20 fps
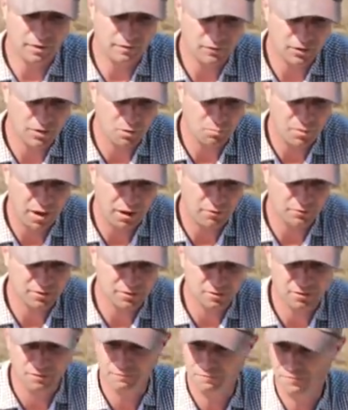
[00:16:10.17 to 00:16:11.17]
the
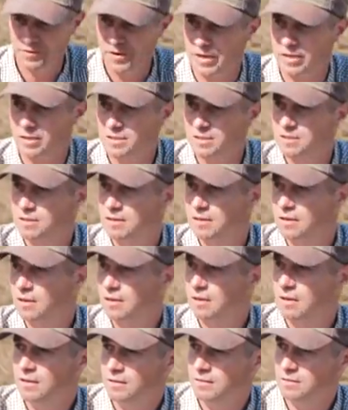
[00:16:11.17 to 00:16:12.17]
comparison of this
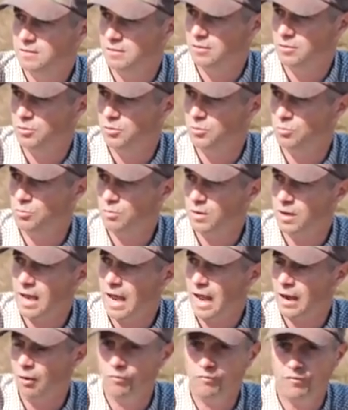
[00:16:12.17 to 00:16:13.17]
to
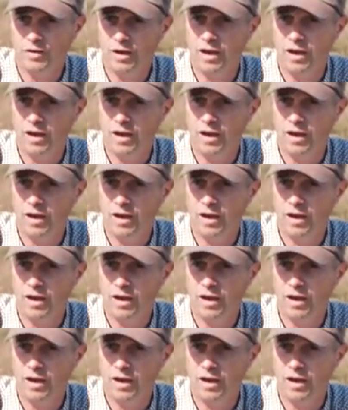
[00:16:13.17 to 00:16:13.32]
out